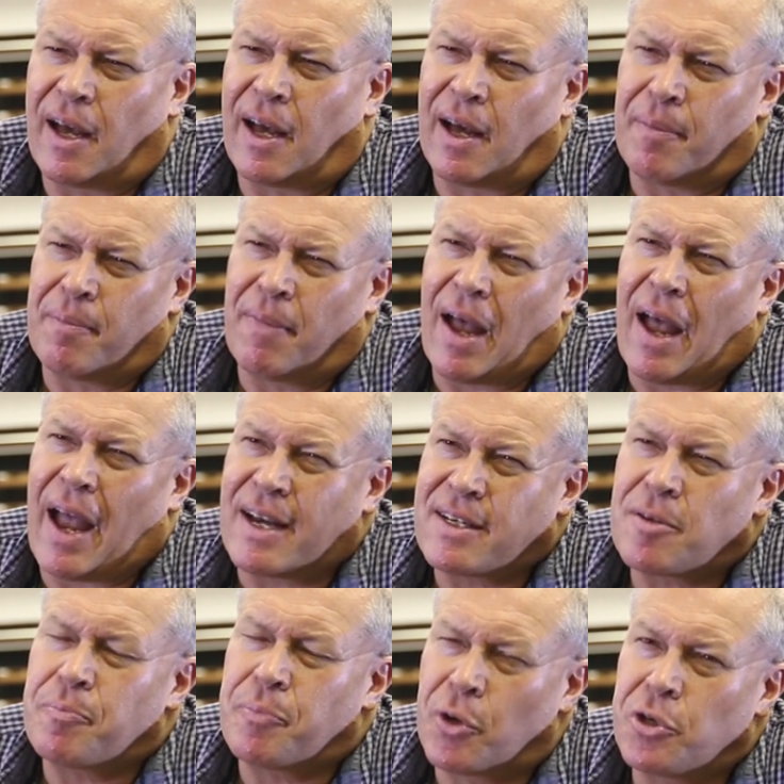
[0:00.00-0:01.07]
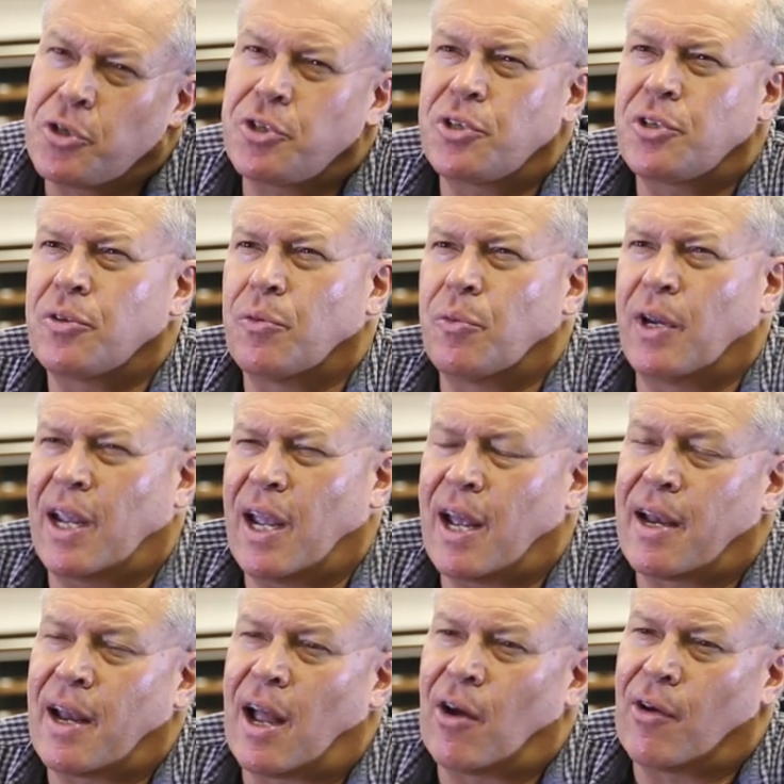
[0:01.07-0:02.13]
Um, at a push, we
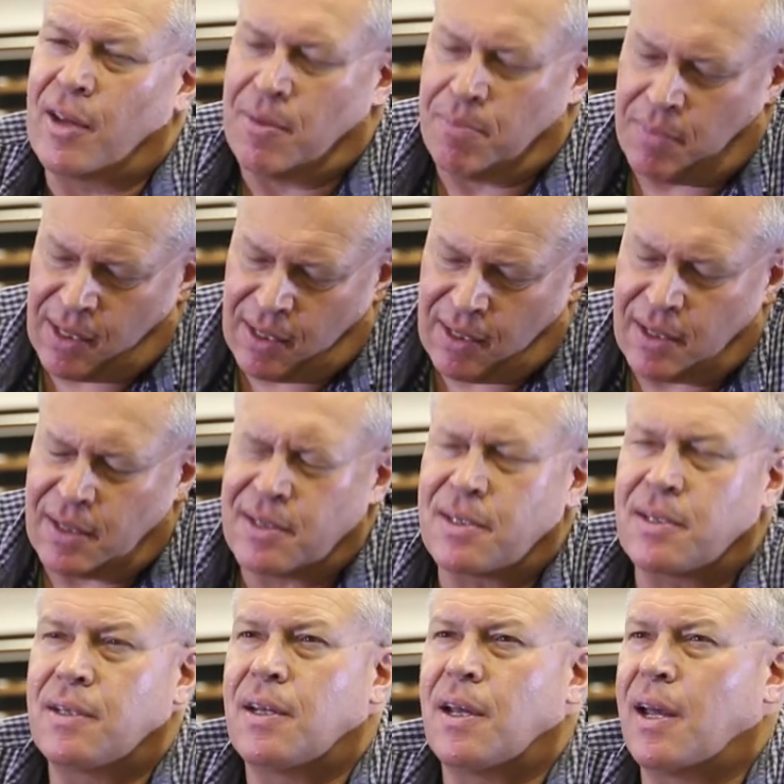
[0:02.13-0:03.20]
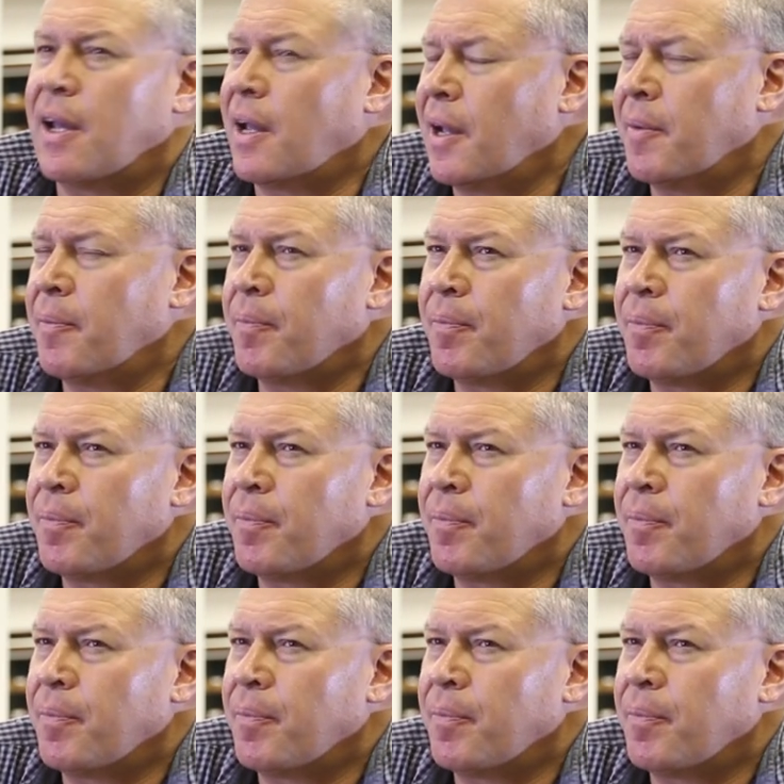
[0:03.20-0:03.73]
had our immediate uh,